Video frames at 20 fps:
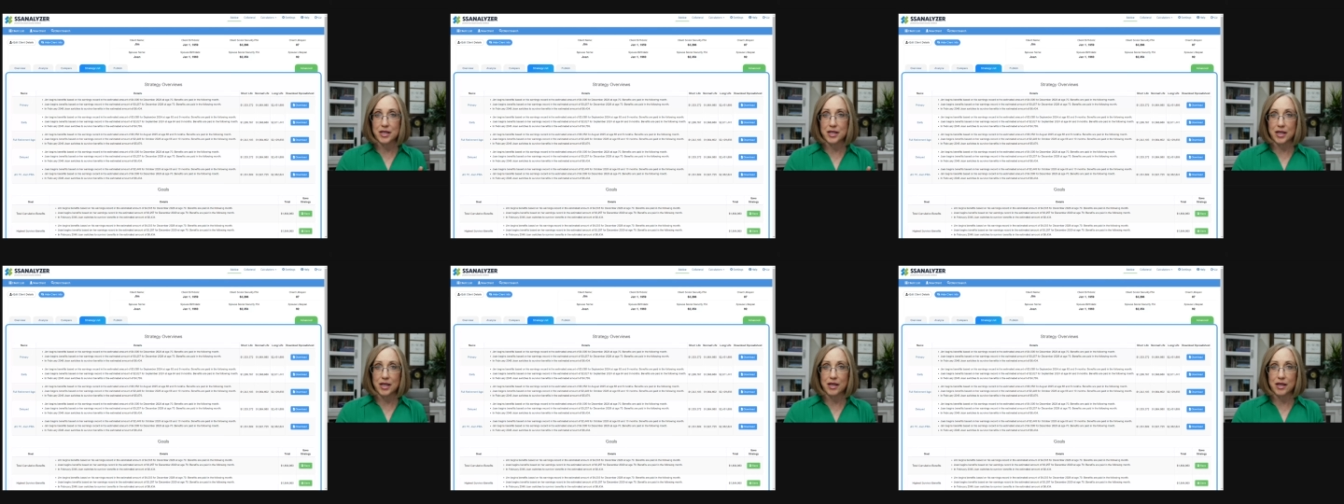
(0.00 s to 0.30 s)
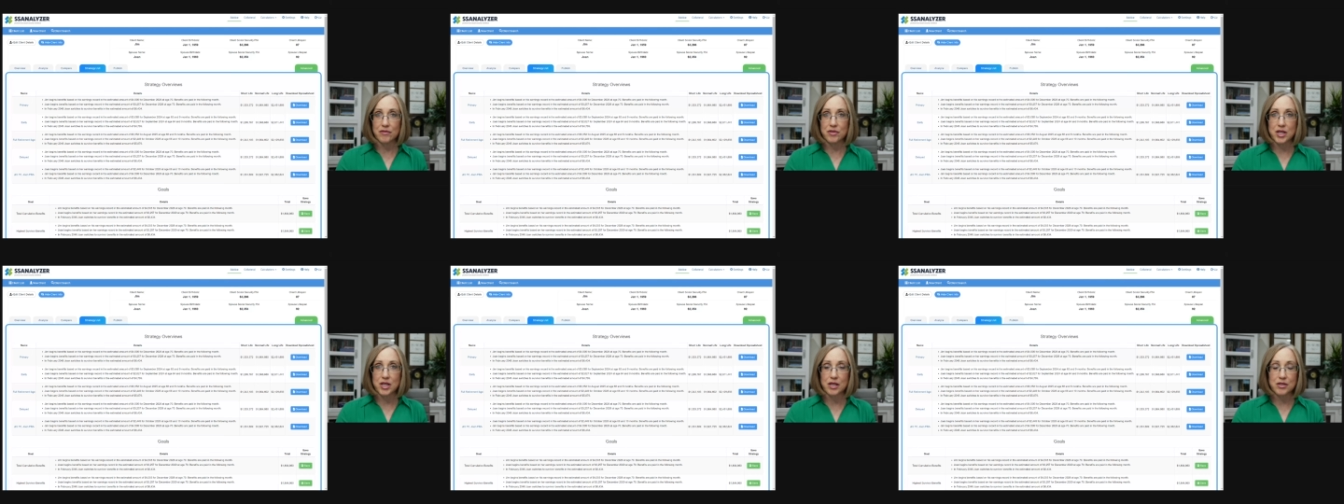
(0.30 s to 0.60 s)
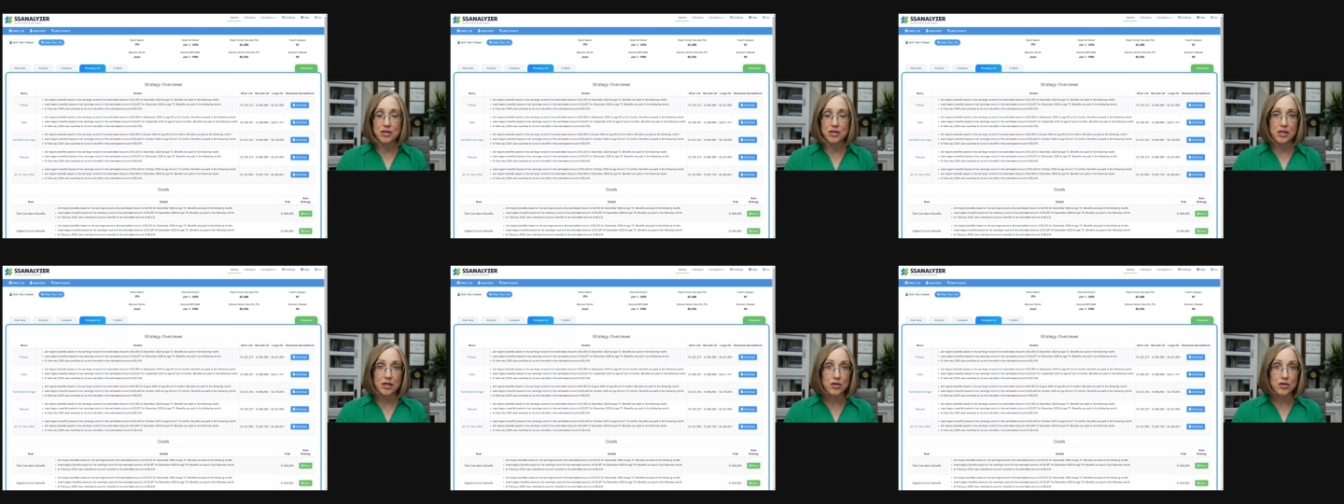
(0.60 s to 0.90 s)
it gives
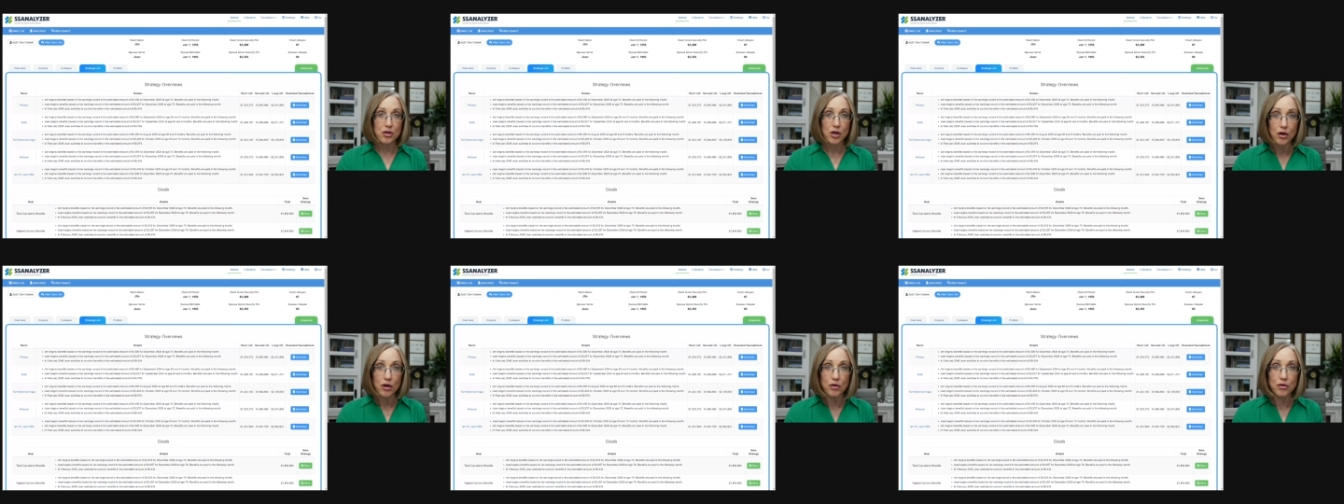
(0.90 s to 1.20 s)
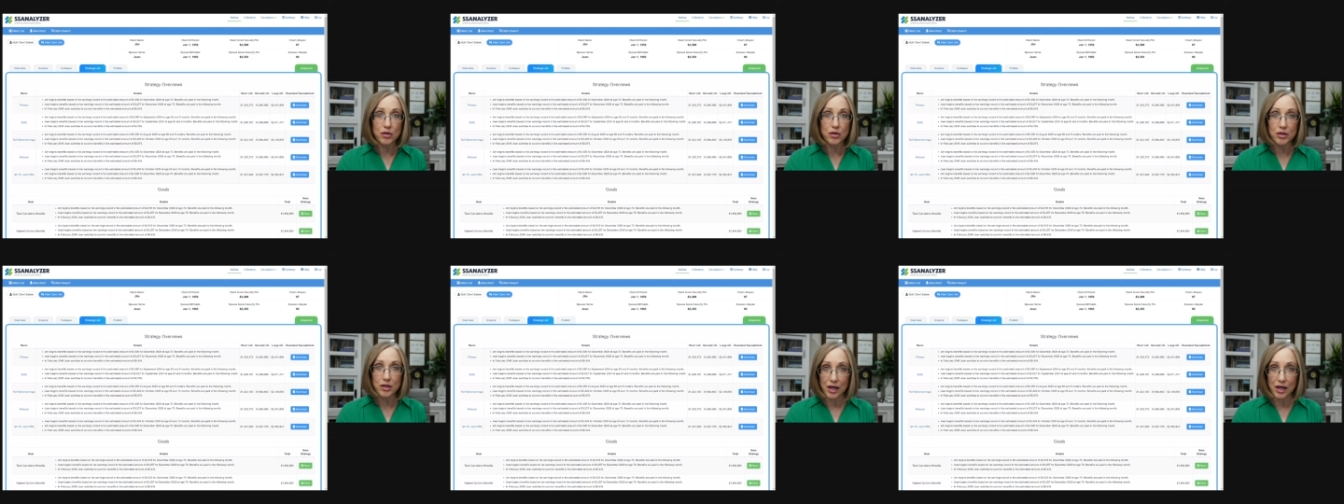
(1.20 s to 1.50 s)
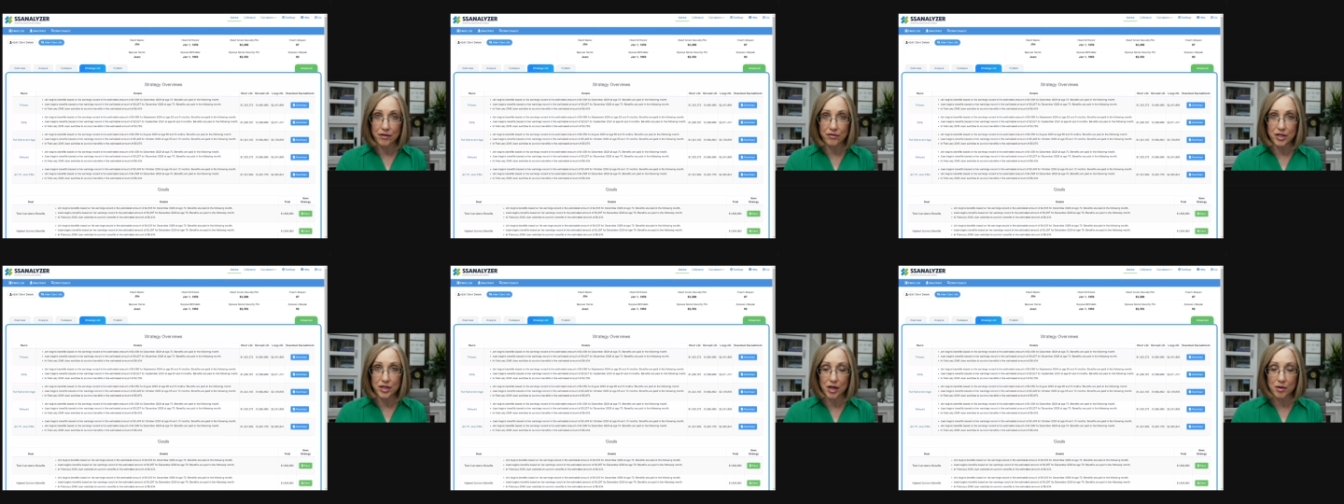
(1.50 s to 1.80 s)
us the total
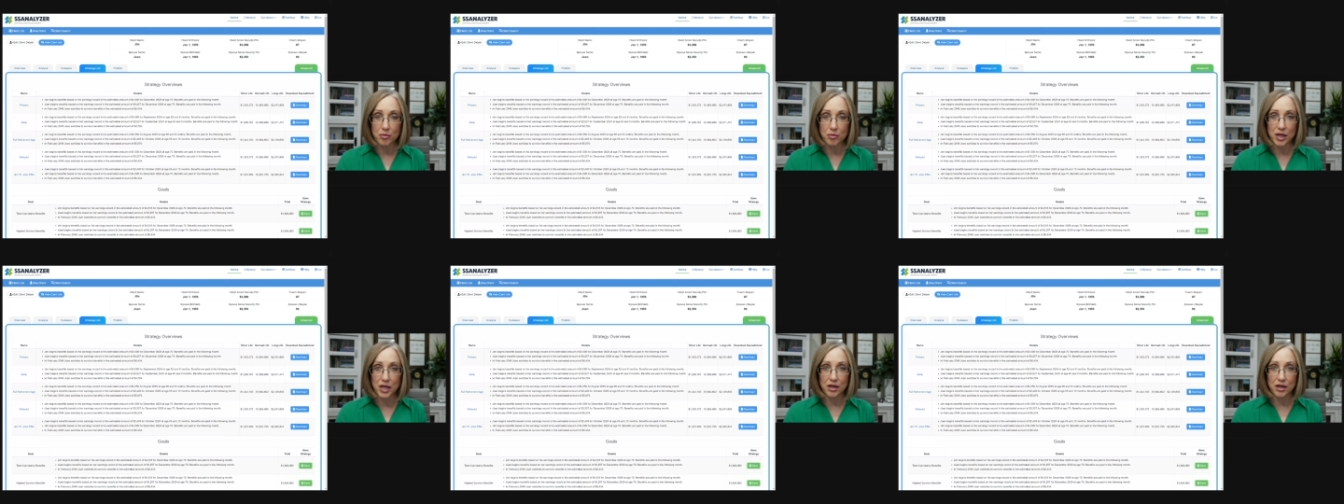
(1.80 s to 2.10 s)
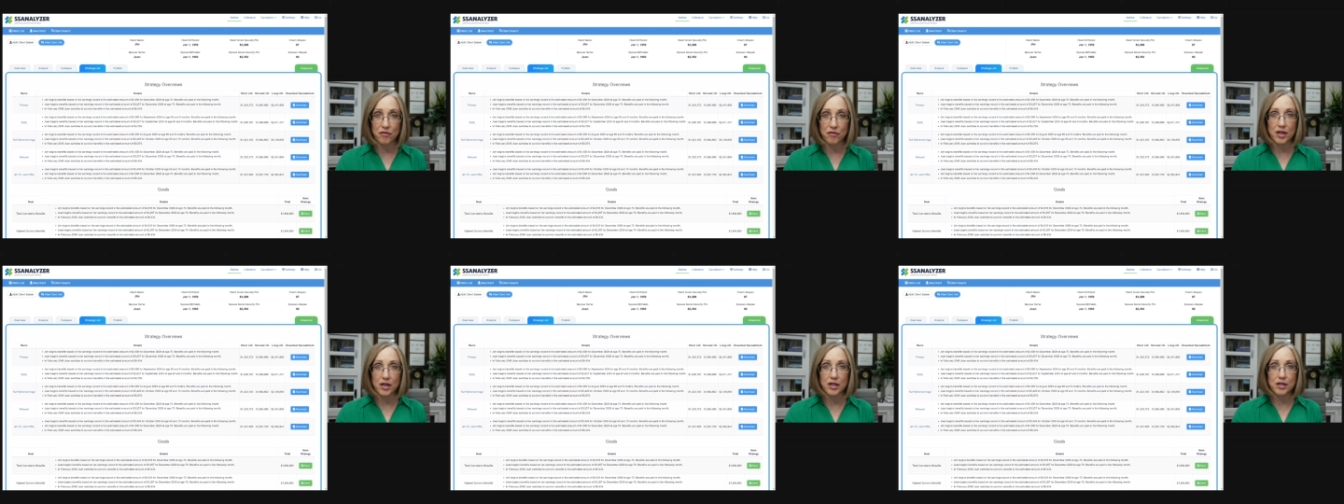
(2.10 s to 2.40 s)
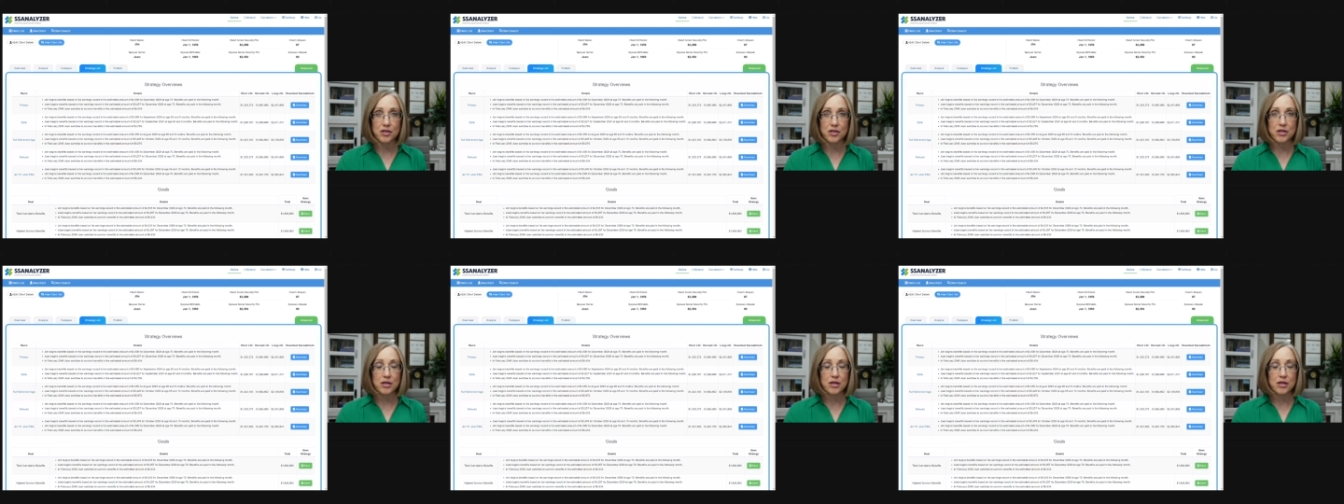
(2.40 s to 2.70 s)
lifetime
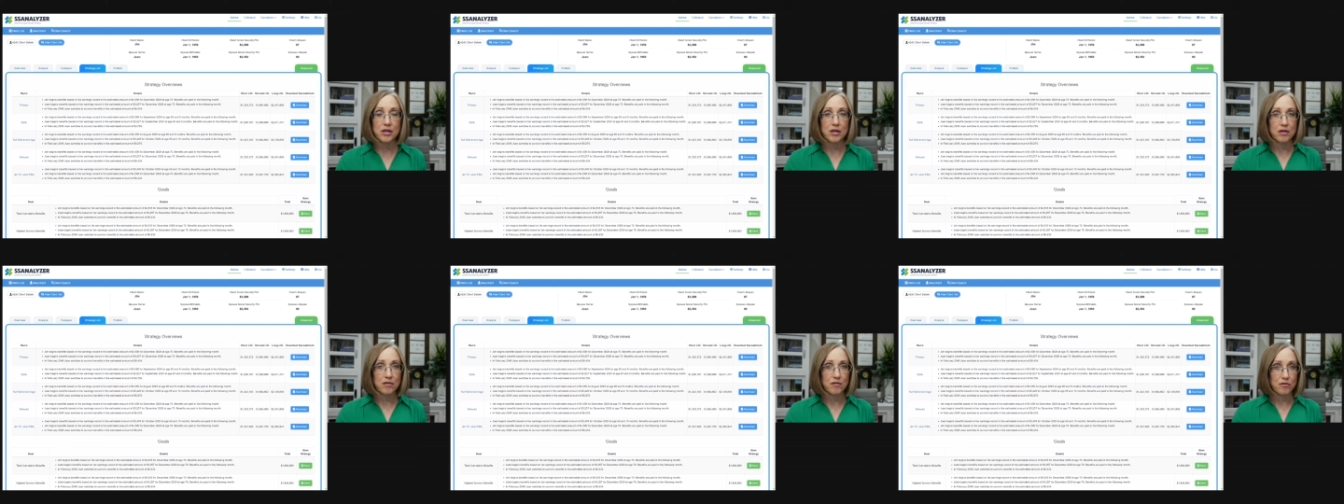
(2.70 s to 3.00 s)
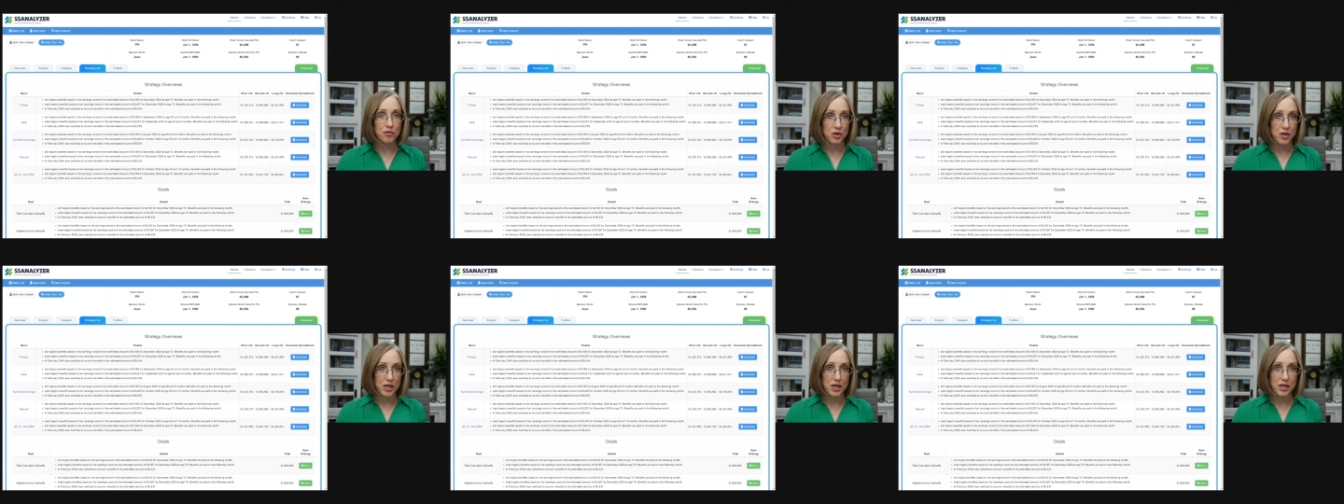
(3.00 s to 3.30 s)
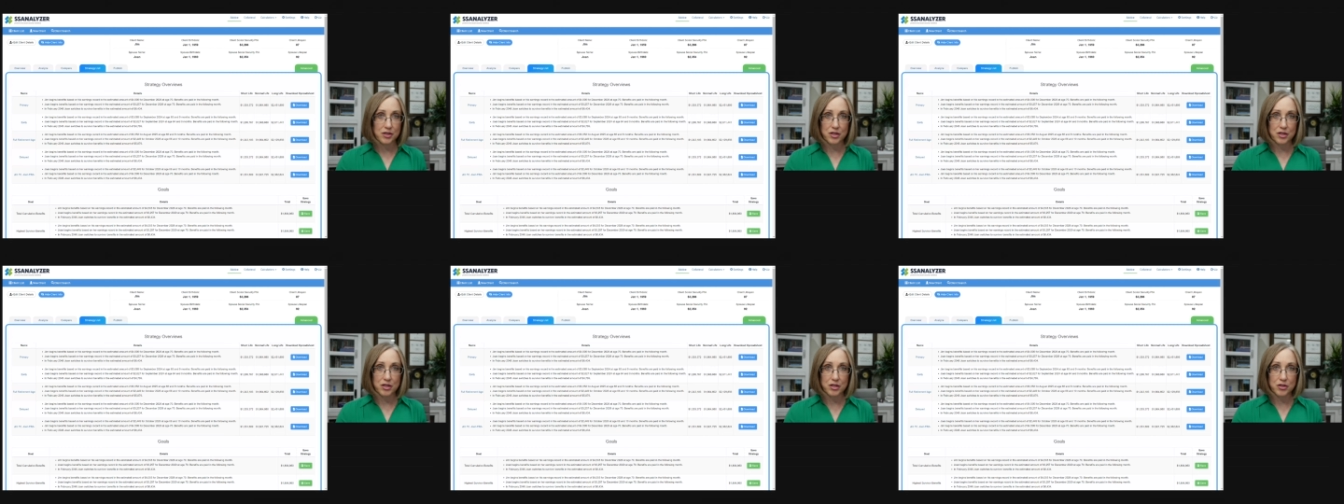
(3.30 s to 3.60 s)
benefits for
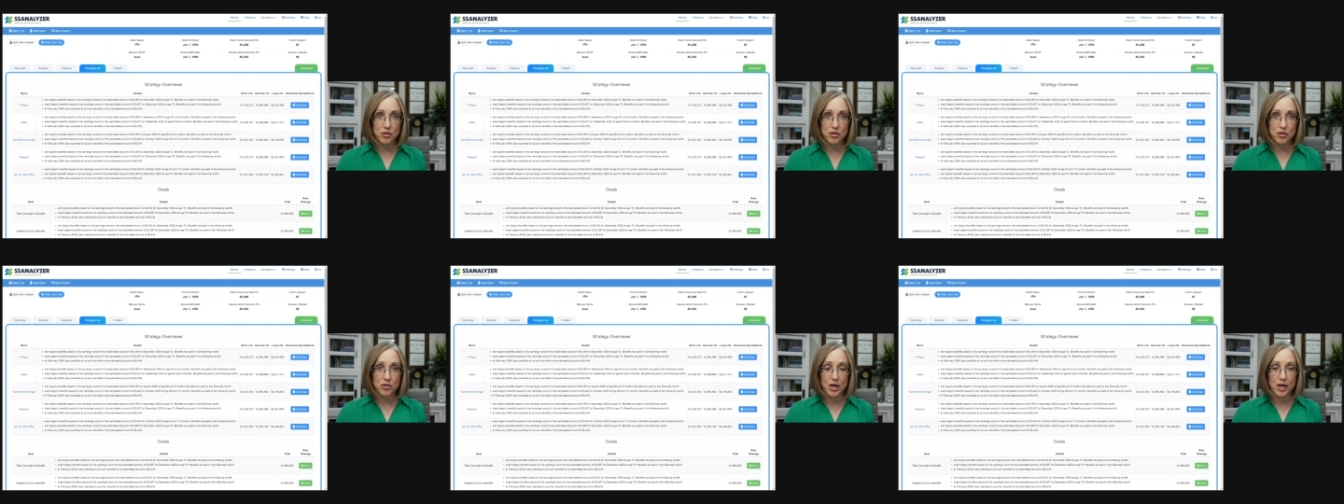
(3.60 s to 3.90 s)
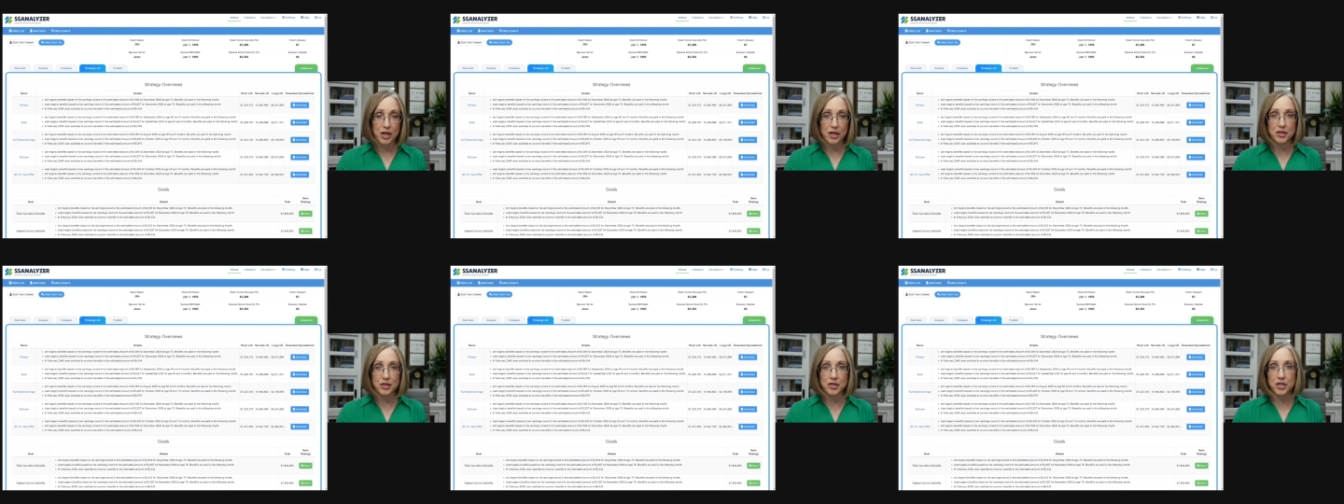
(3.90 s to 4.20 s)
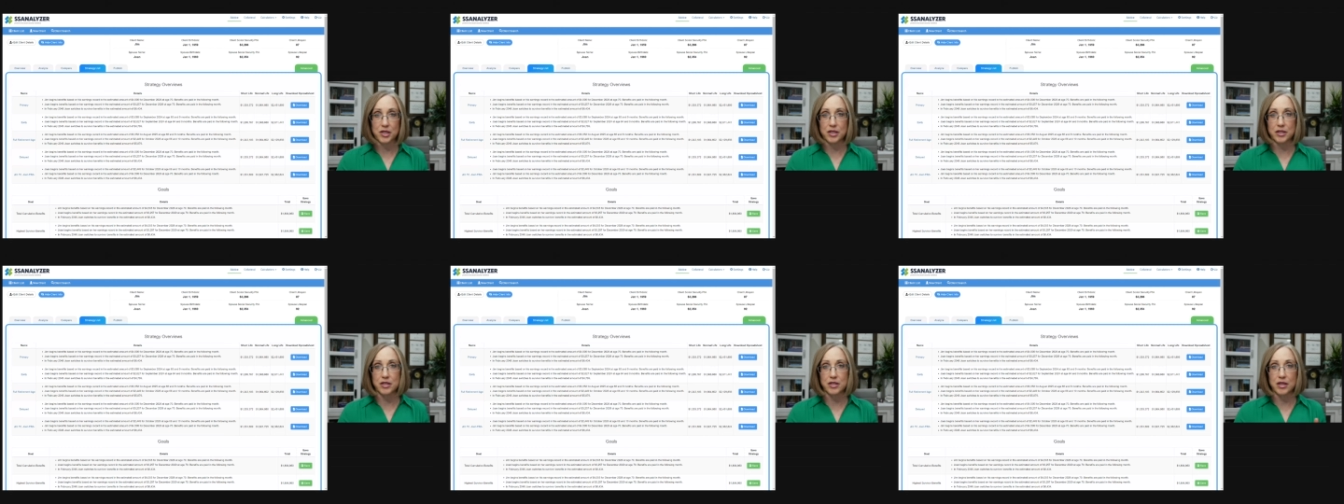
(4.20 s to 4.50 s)
each of those
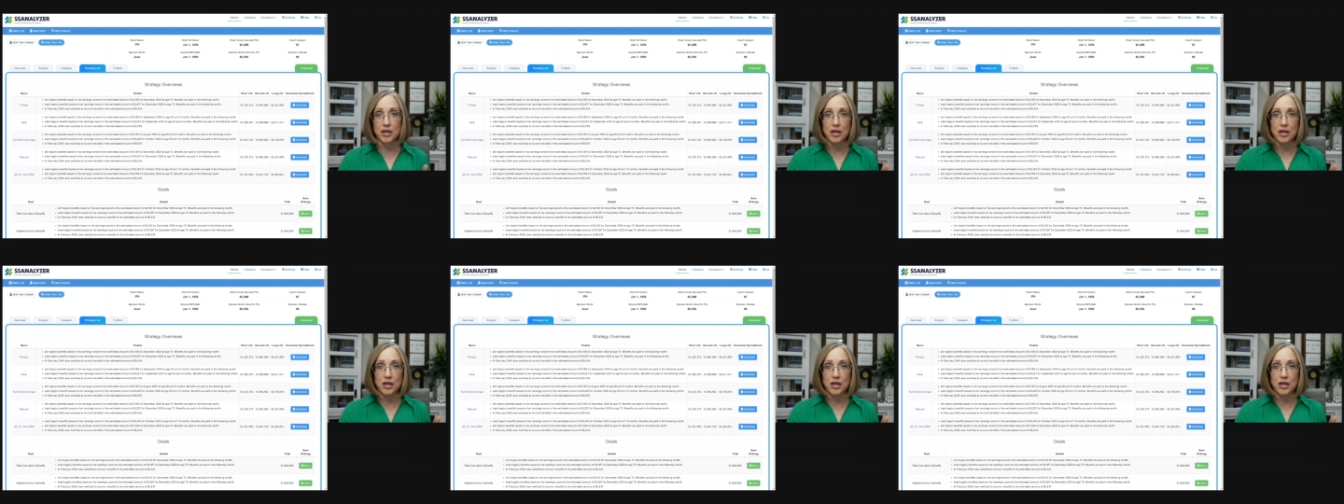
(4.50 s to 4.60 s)
strategies.